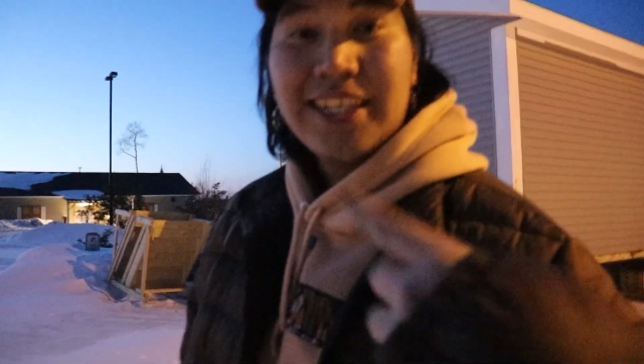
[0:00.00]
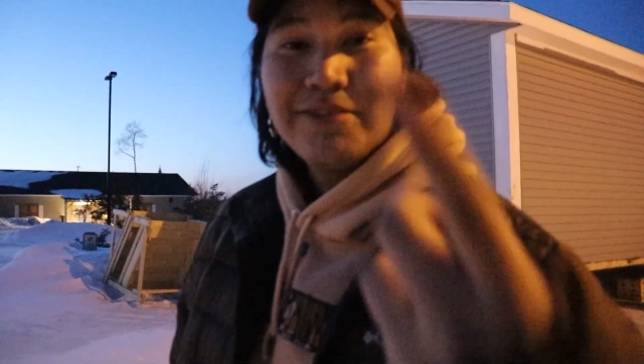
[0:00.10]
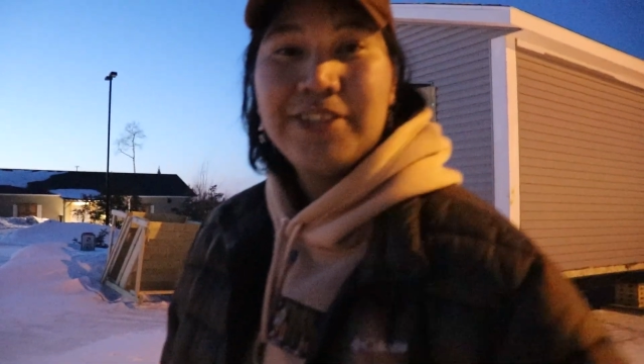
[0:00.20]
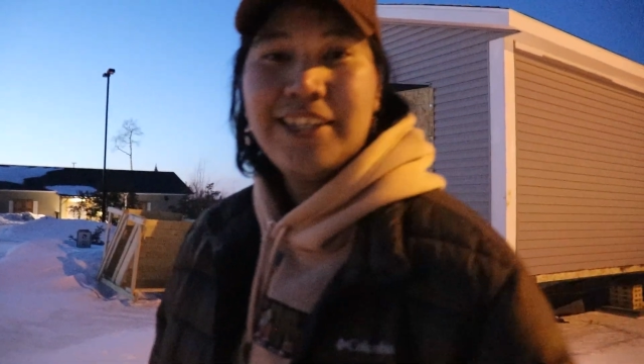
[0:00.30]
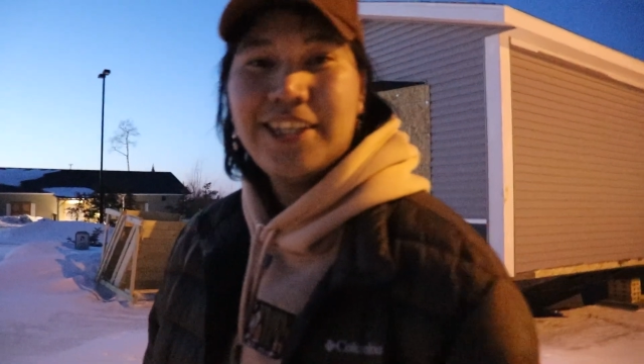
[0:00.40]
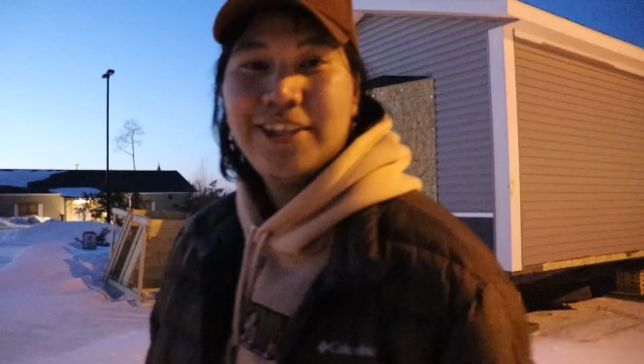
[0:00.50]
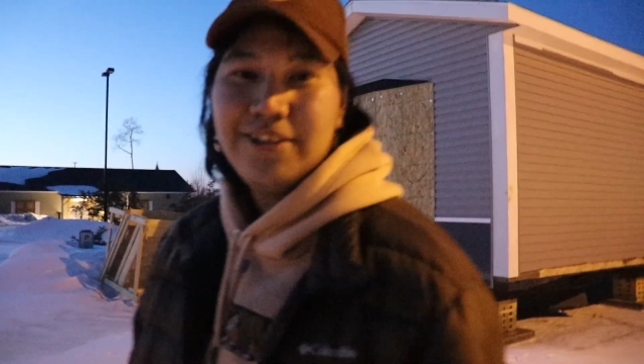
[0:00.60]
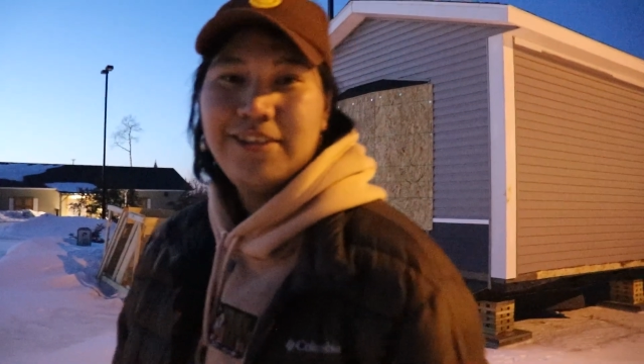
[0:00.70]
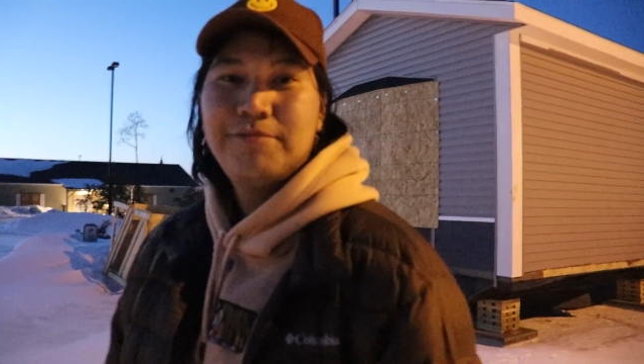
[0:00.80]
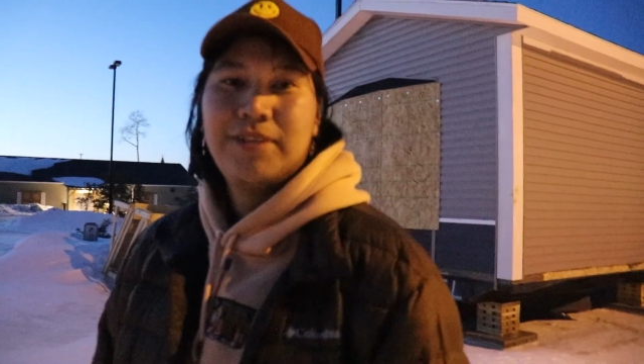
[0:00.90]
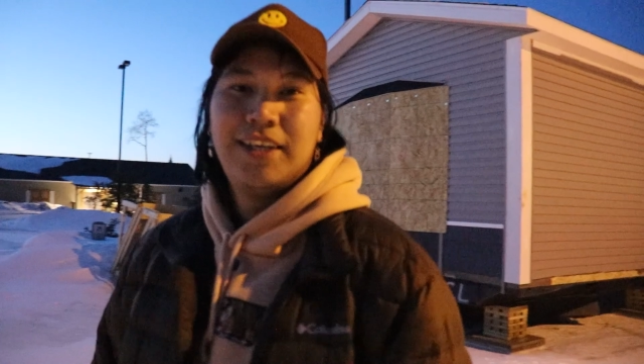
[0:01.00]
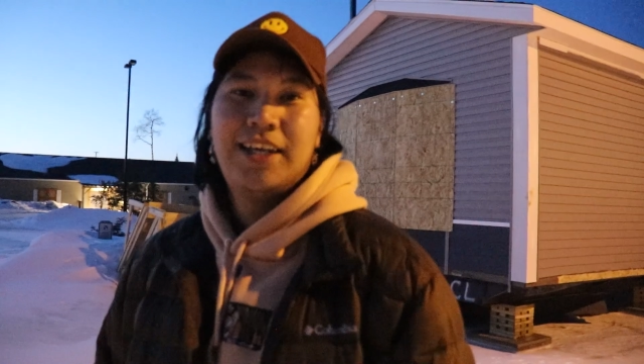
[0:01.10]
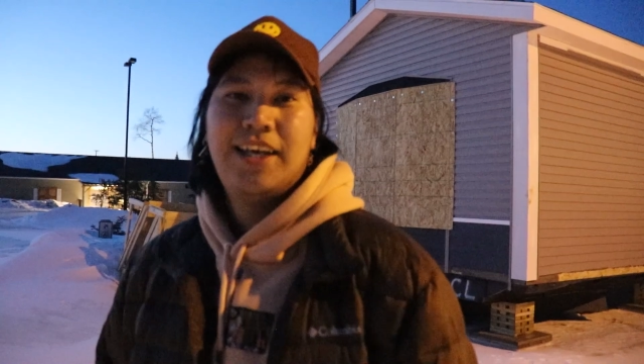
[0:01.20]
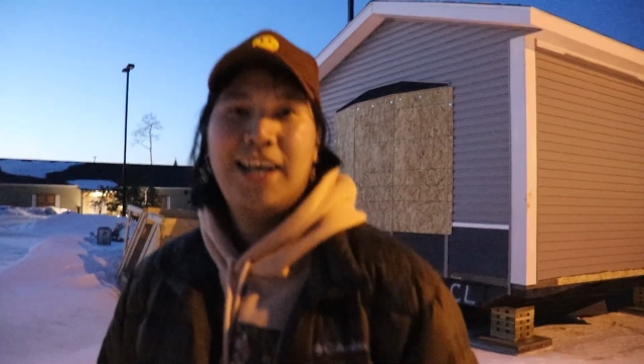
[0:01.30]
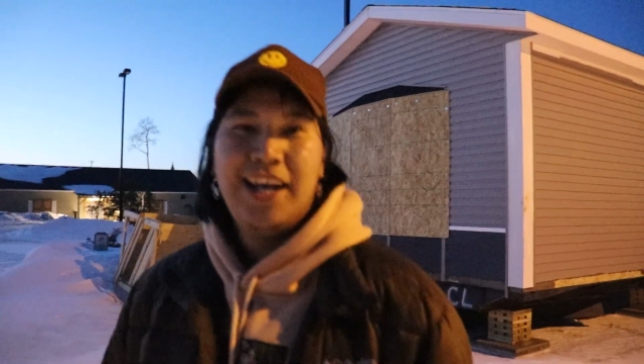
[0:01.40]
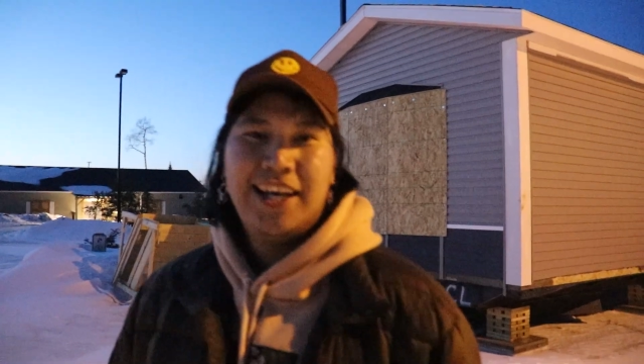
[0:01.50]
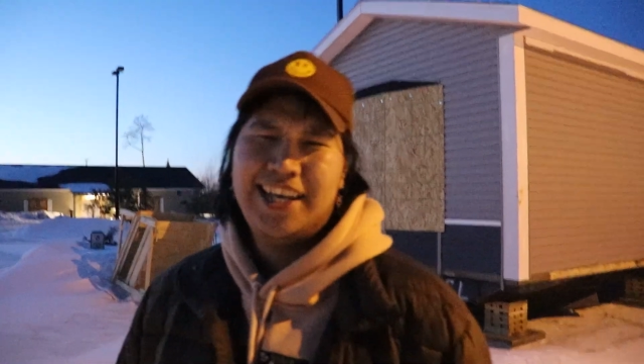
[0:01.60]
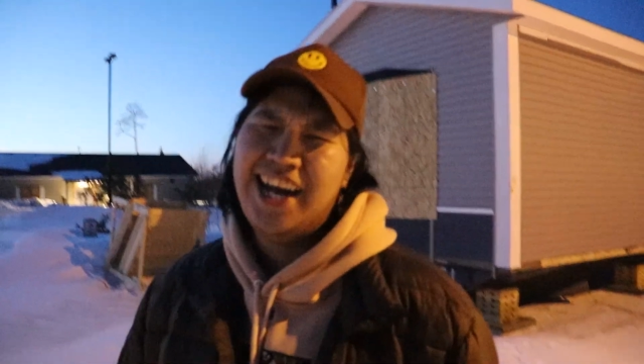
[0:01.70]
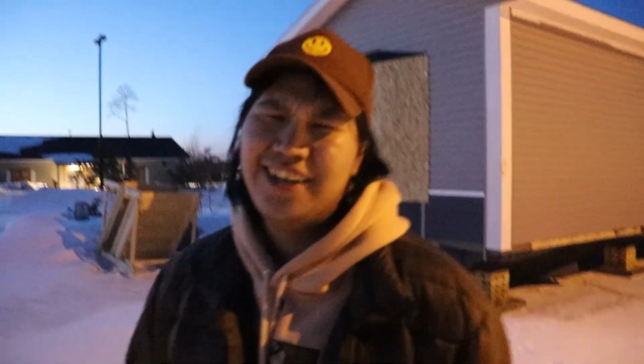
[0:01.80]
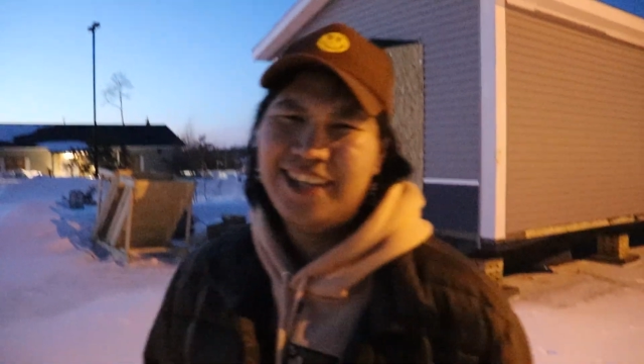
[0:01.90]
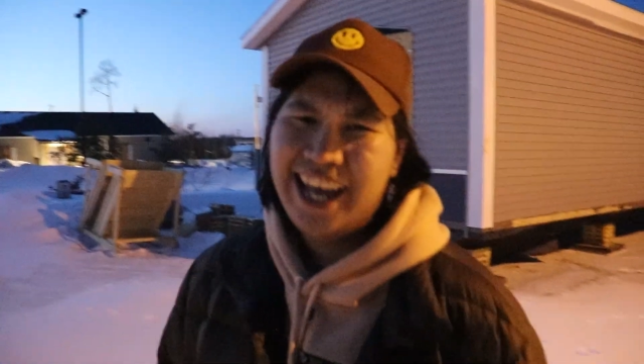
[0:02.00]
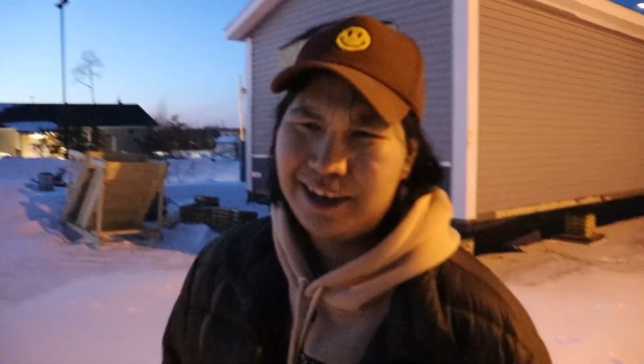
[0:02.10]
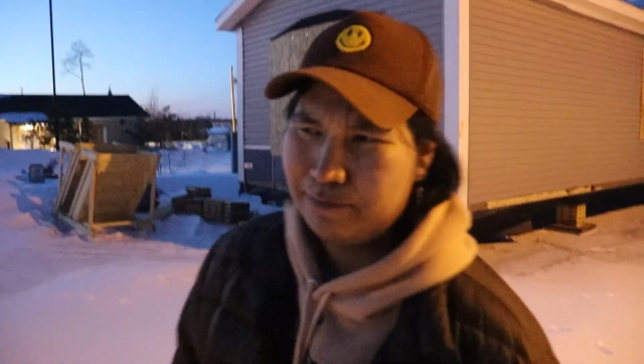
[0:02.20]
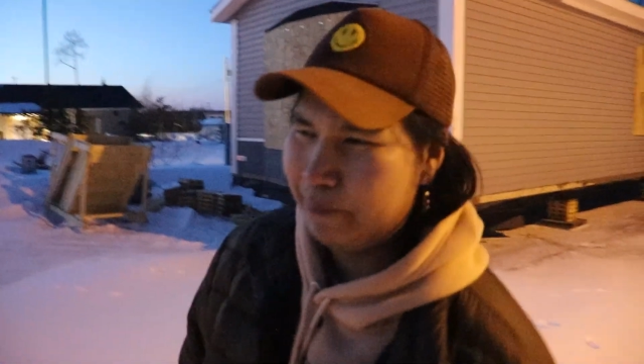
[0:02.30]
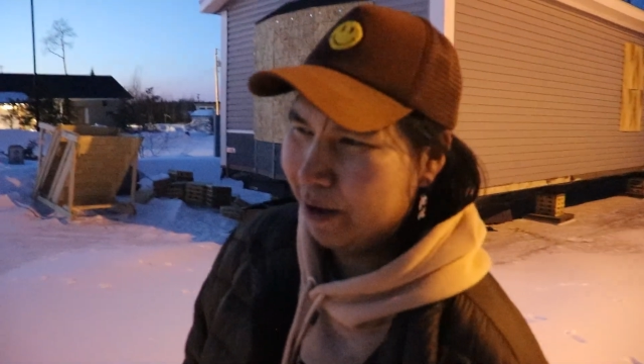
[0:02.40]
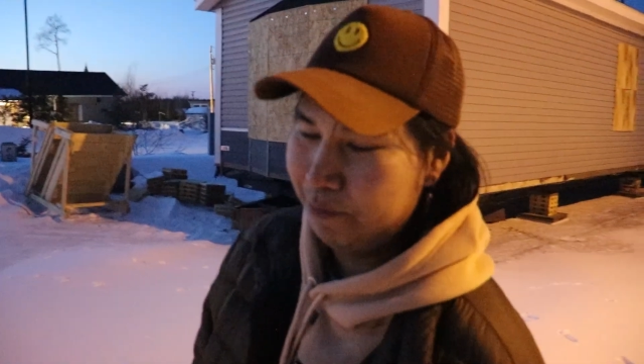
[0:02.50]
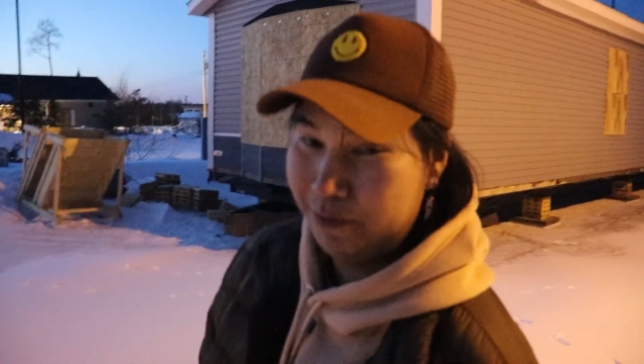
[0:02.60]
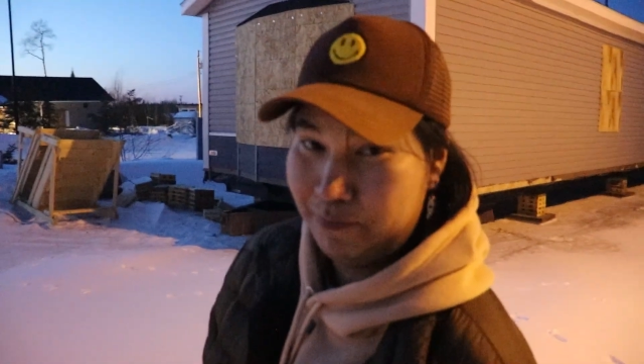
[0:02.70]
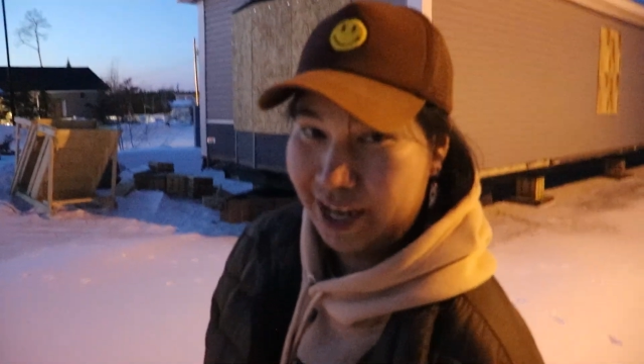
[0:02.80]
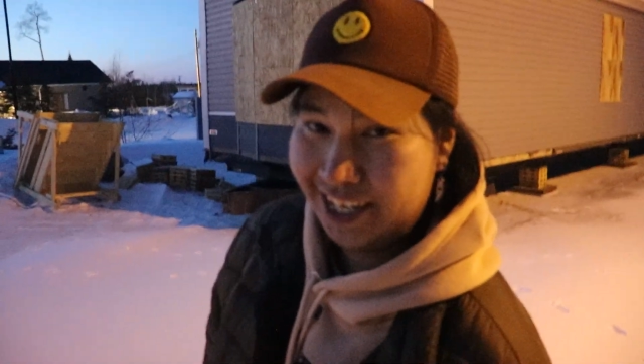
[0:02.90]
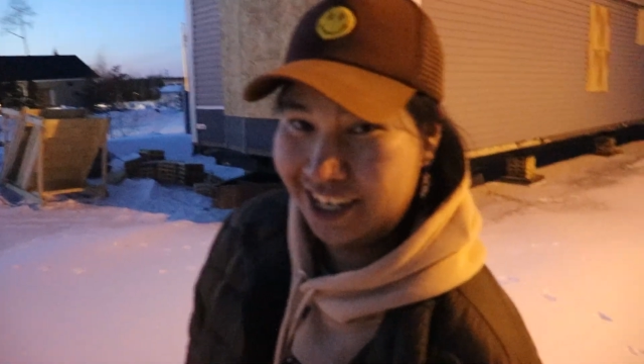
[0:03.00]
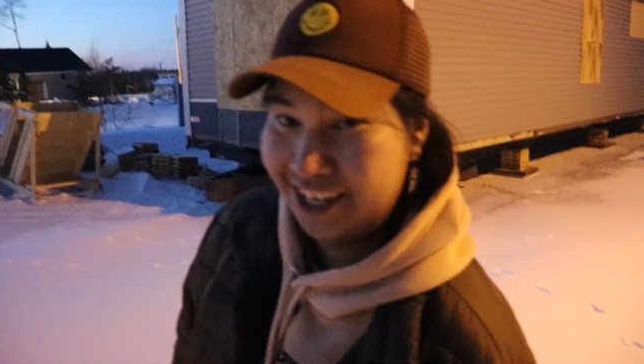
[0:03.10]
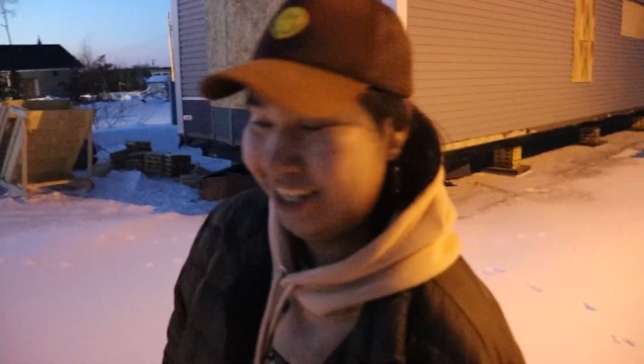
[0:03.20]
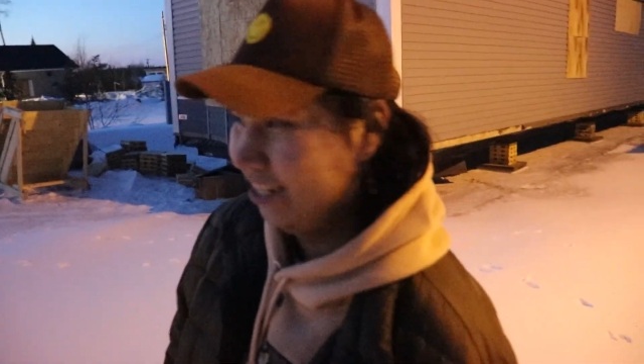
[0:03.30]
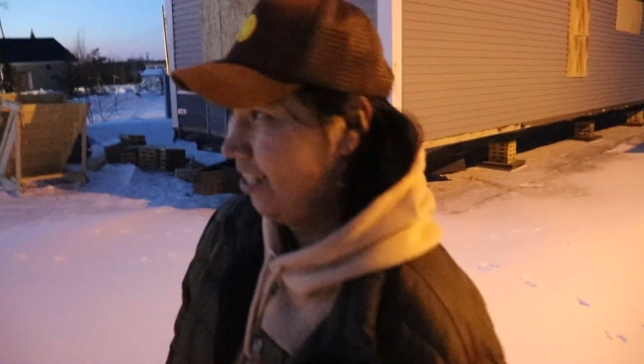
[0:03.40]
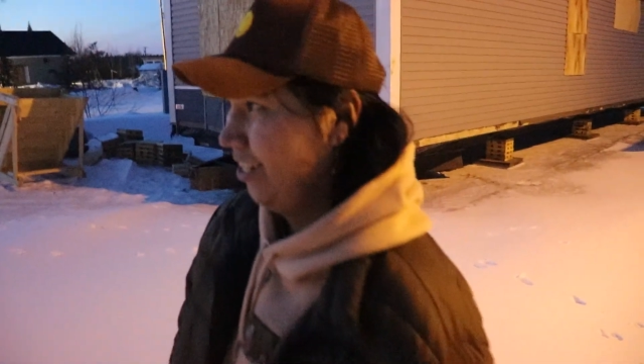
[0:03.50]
actually related to your gookum. Yeah, I heard they had bad blood back in the day.